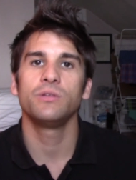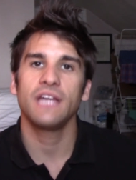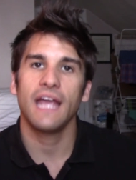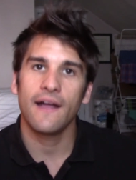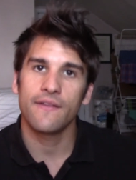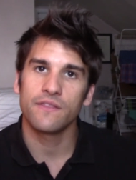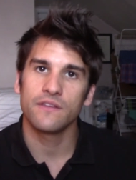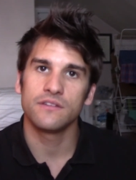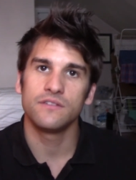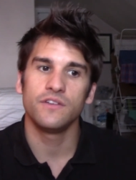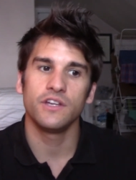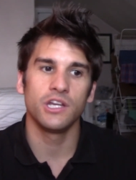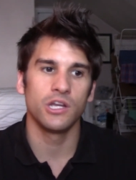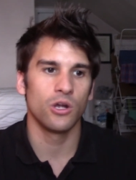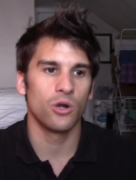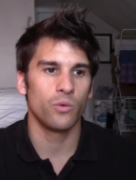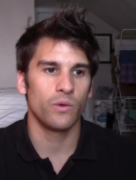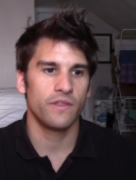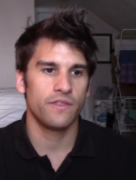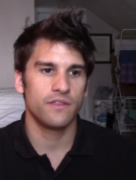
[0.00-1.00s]
end this
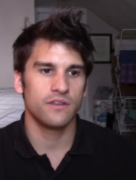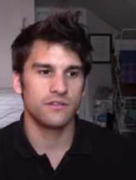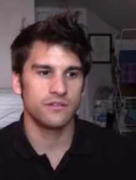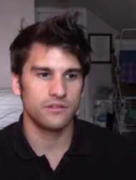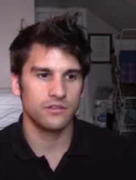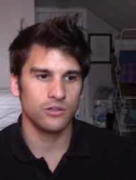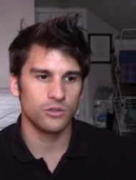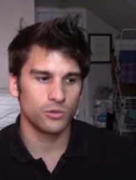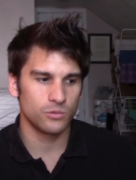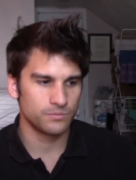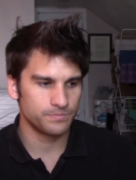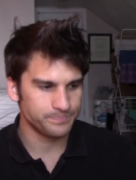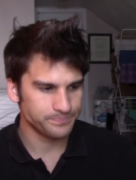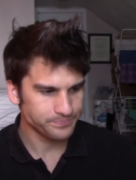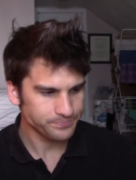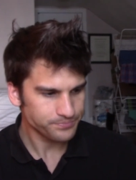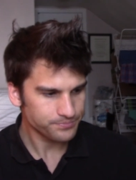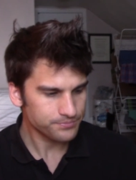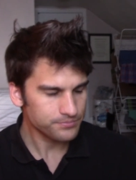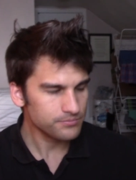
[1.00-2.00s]
video with this too.
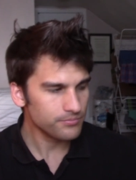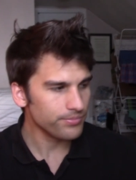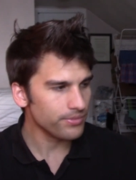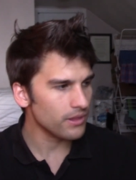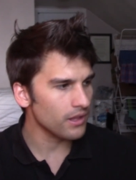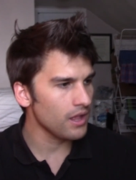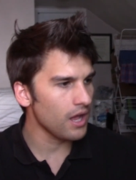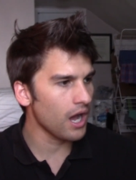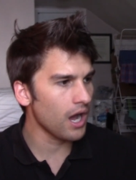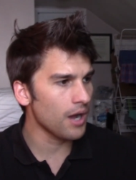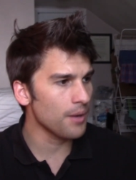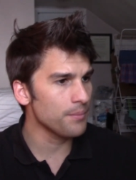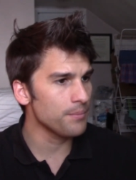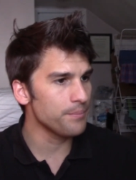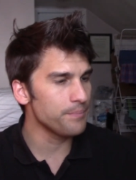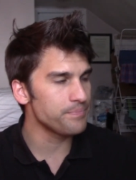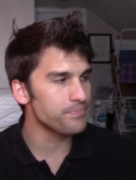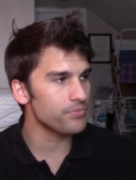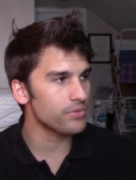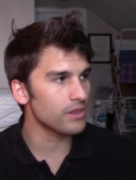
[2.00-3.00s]

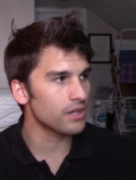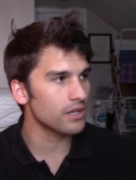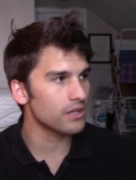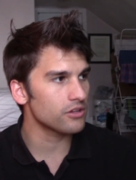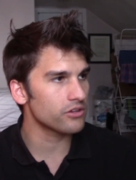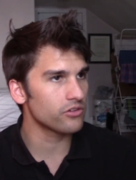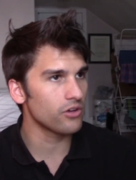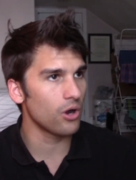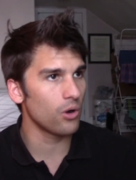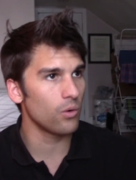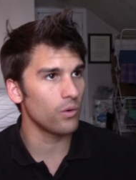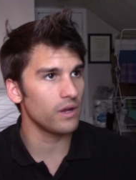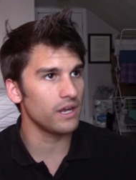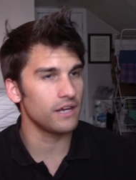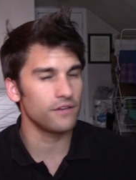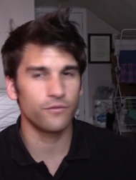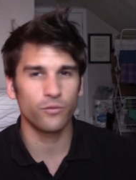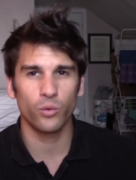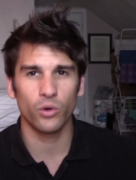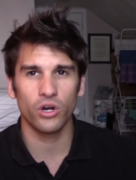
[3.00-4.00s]
So
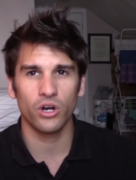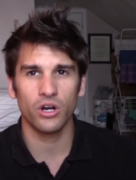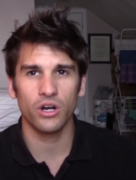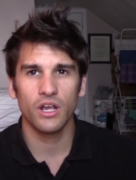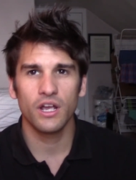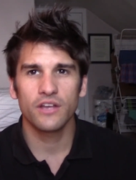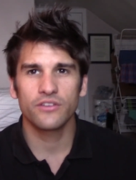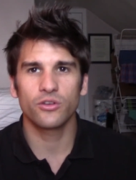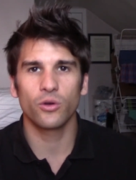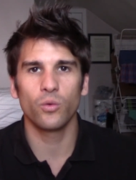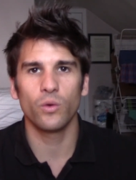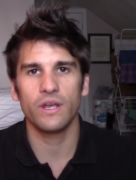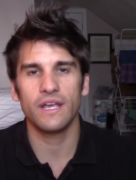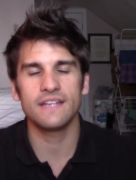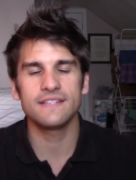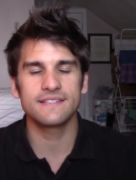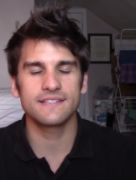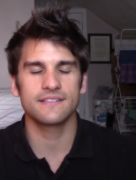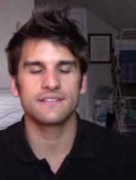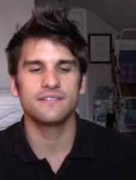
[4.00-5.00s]

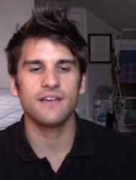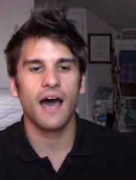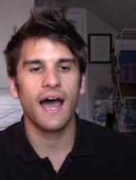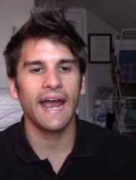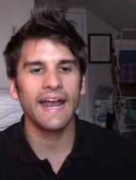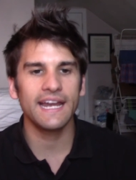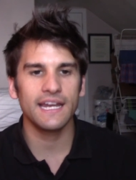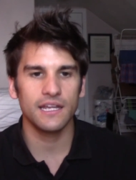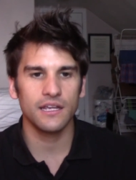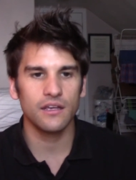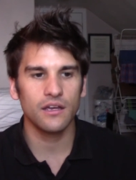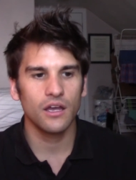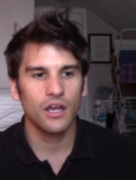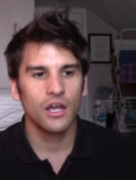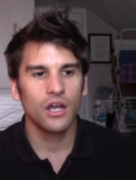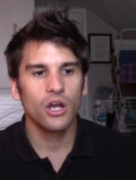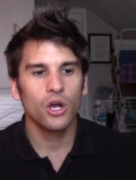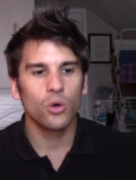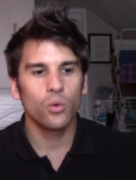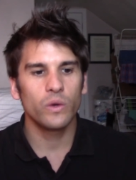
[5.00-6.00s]
in society,
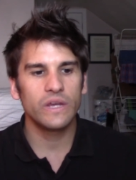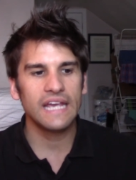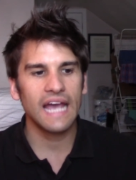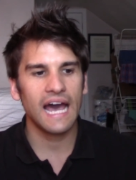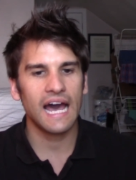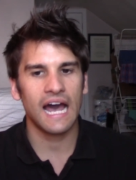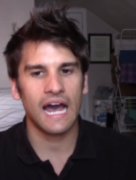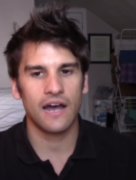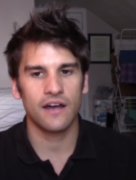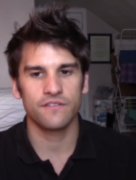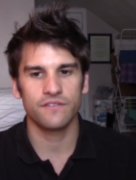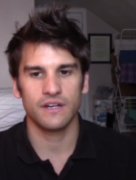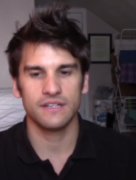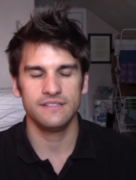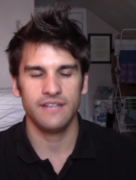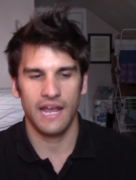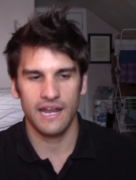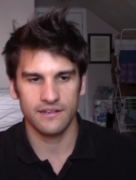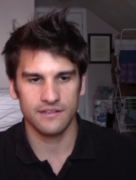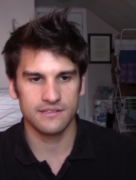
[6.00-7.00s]
we have a
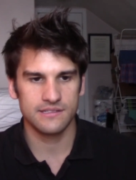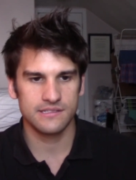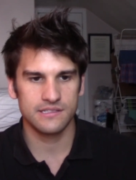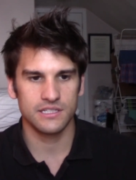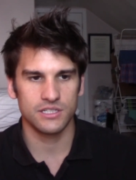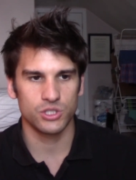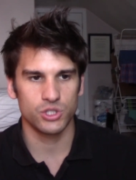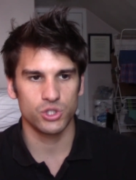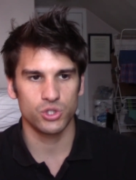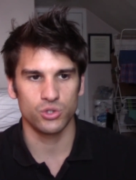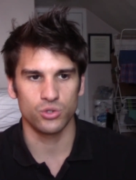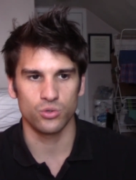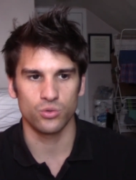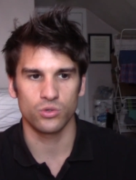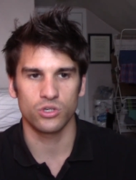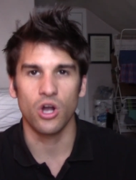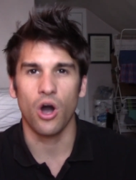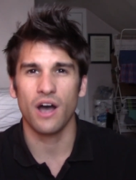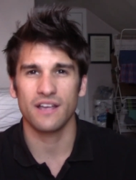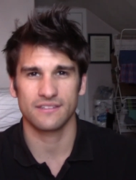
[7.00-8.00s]
tendency to
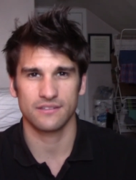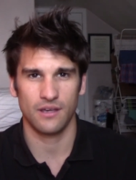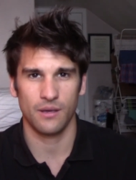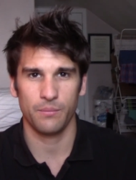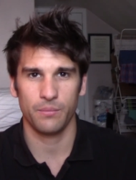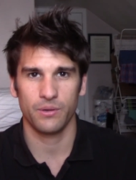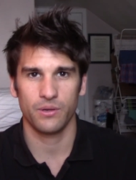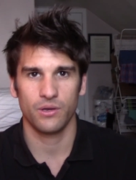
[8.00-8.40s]
gossip.